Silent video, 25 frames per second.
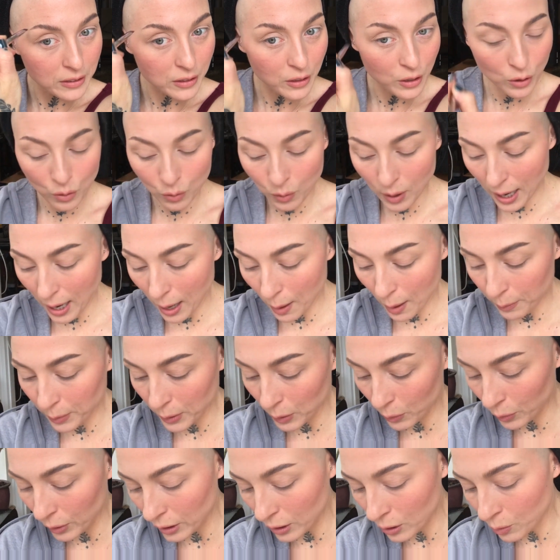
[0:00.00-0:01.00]
you happy
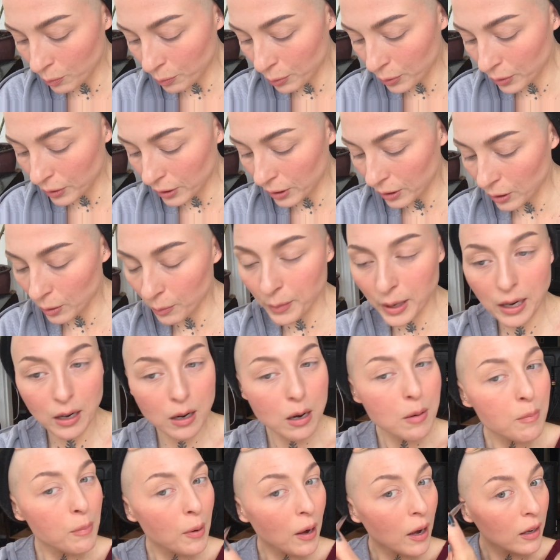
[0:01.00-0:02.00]
when you put your
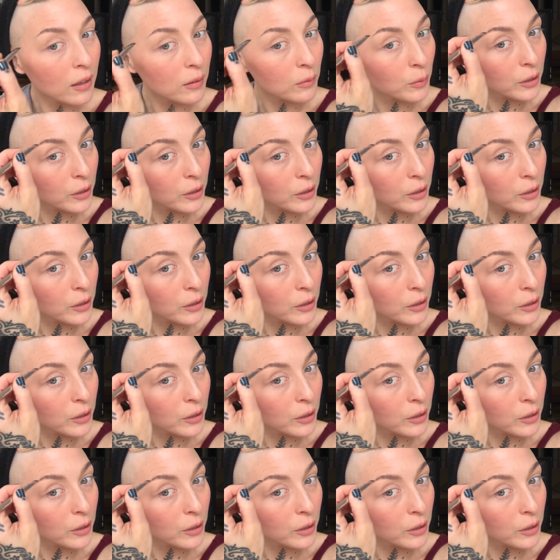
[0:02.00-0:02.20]
makeup on,